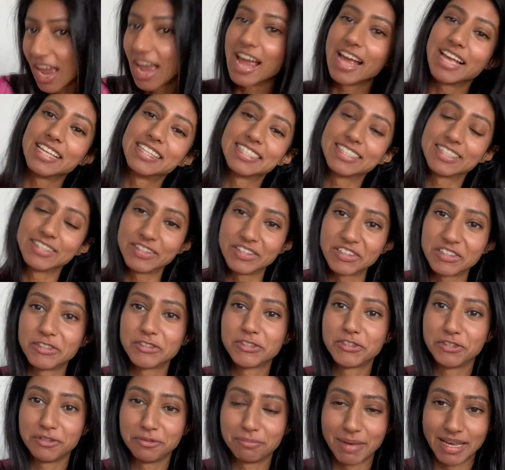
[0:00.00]
it's a little
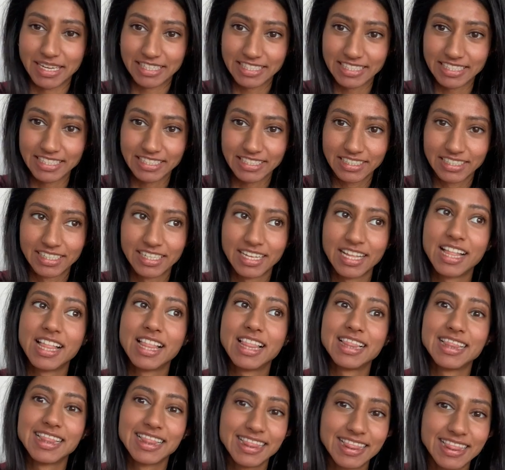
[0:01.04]
too messy.
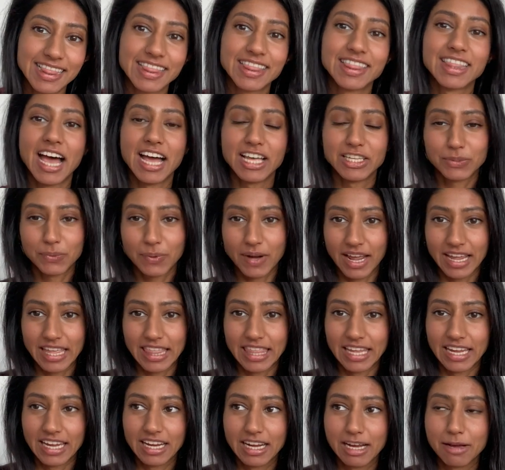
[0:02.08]
That's what I
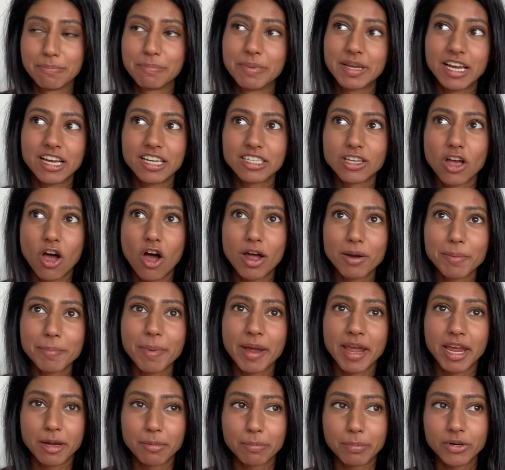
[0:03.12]
think. Because on
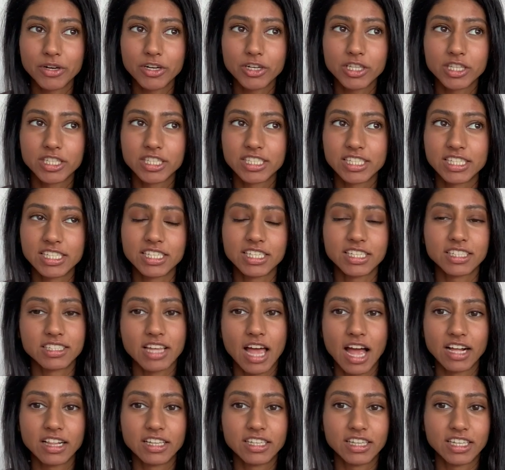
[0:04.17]
paper, this is
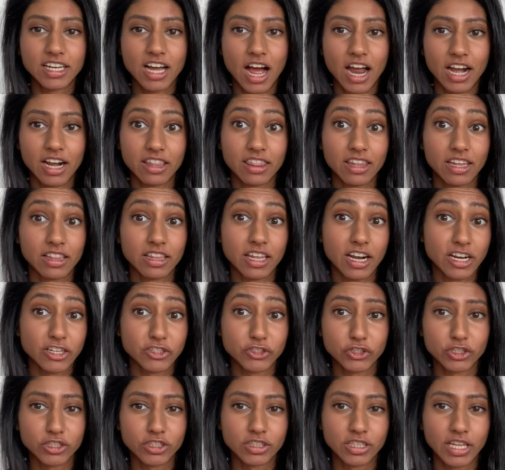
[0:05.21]
exactly the kind of thing that I
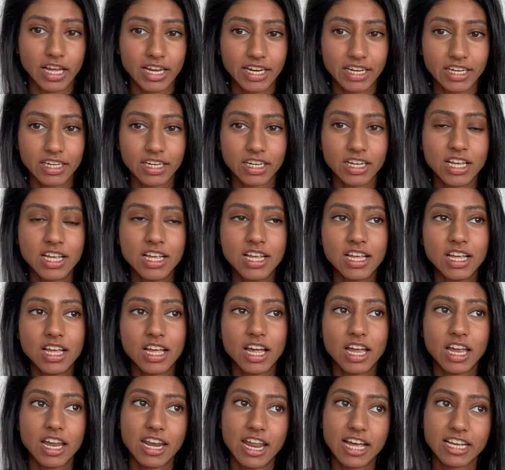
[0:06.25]
should like.
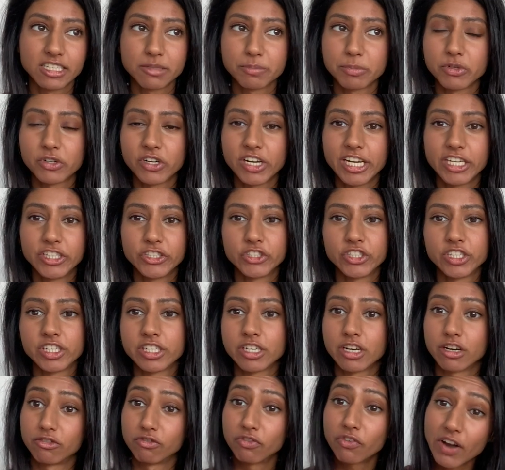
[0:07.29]
An exploration
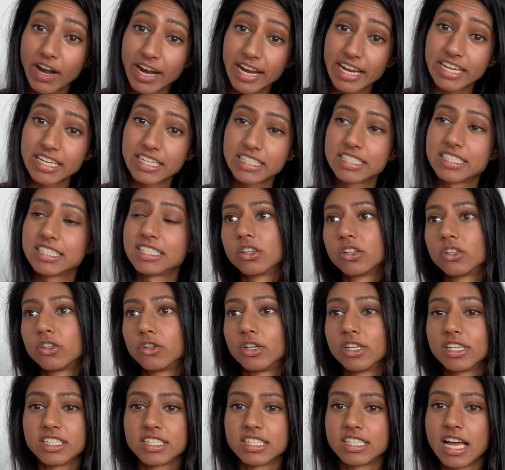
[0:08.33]
of race,
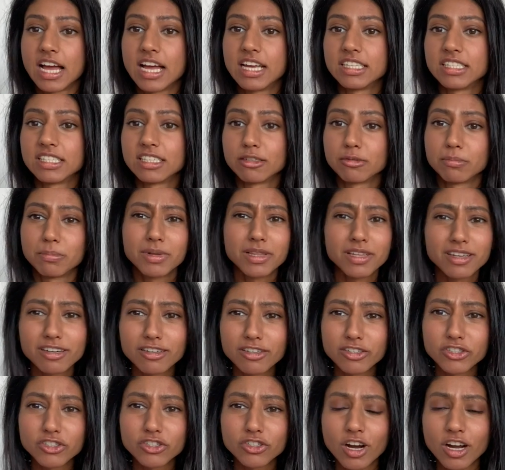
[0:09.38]
criticizing
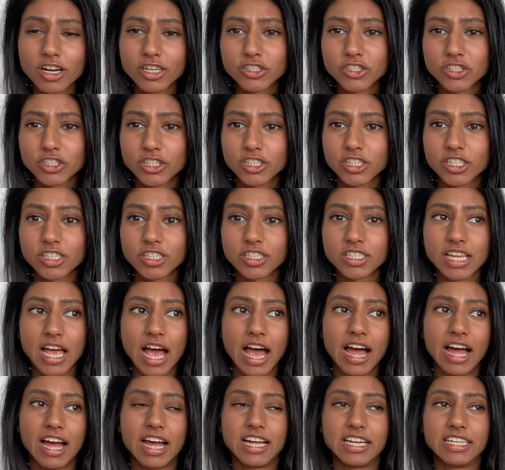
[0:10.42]
political structures,
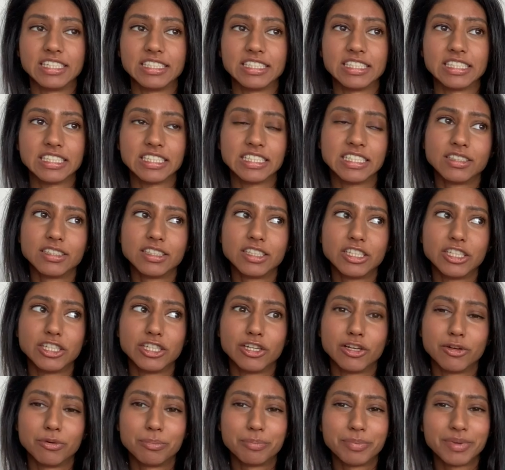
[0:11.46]
and, you
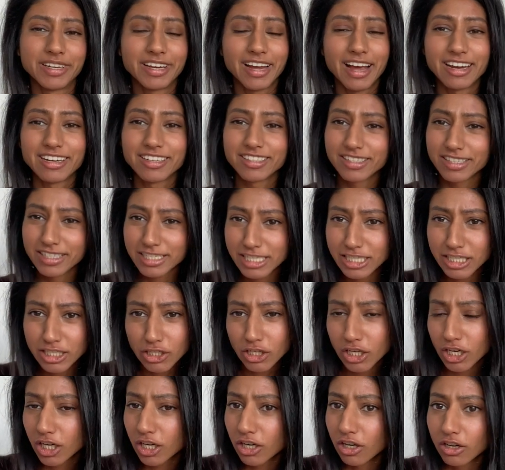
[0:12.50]
know, being kind of
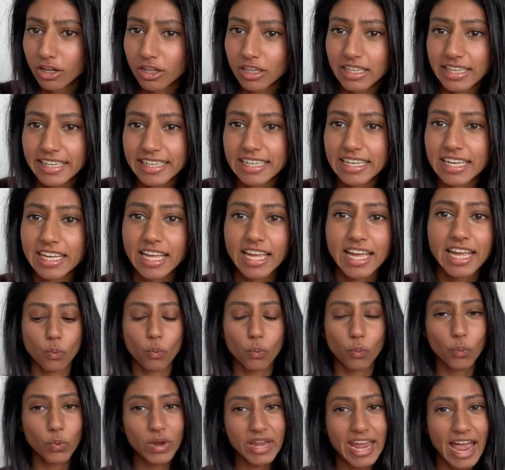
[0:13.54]
satirical. Like,
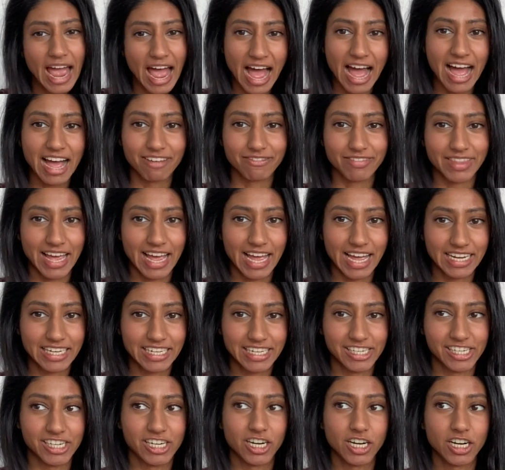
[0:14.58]
we have that
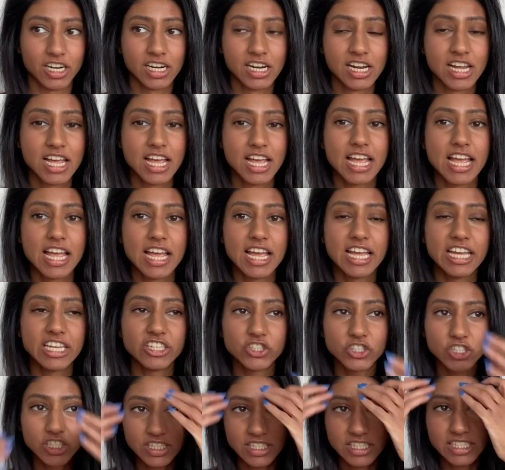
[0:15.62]
here. It
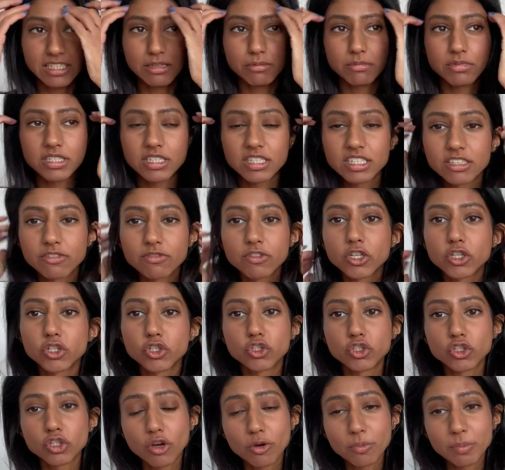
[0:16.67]
just seems as if there's
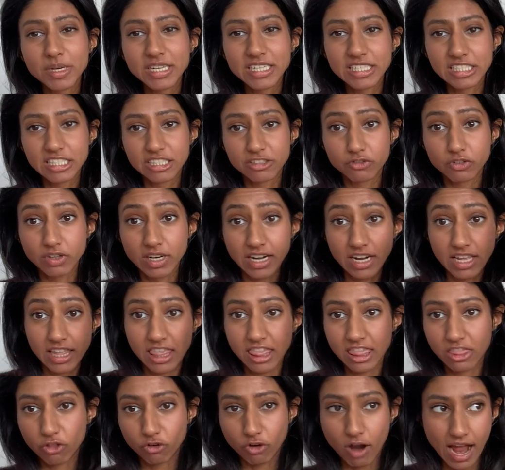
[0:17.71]
so many different
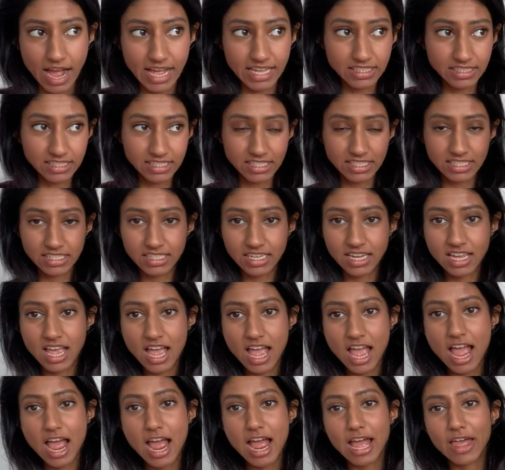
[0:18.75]
threads,
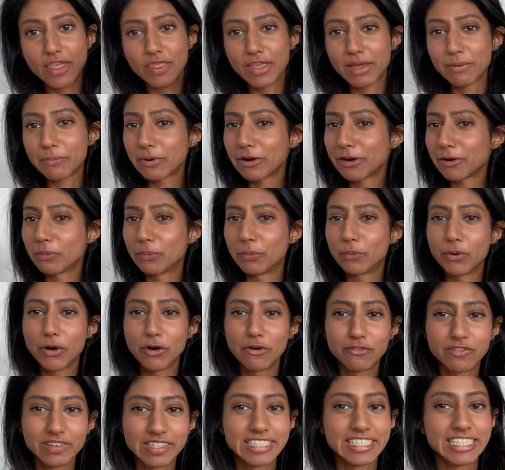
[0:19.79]
and they weren't
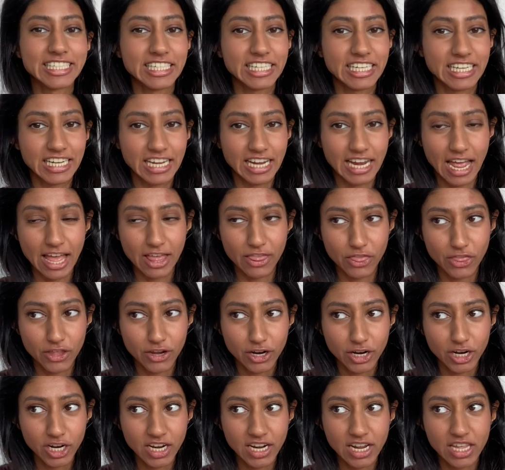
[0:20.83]
woven
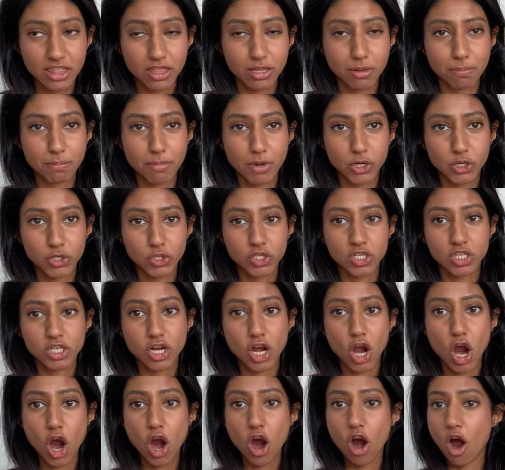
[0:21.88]
together in the most
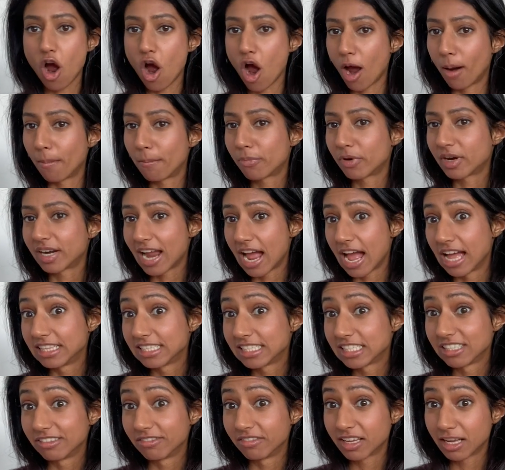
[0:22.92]

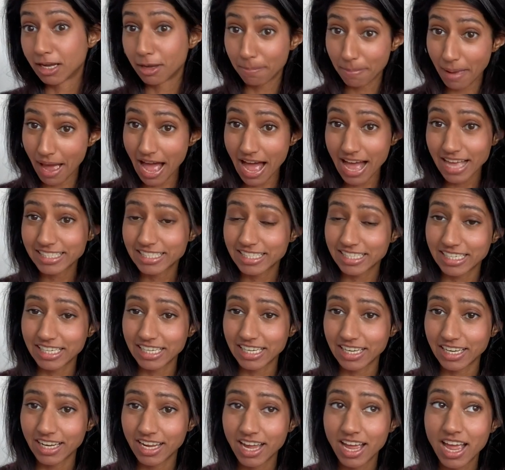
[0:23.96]
comprehensive
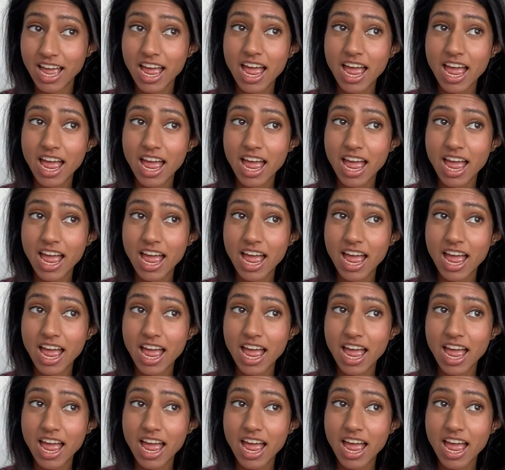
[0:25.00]
capacity.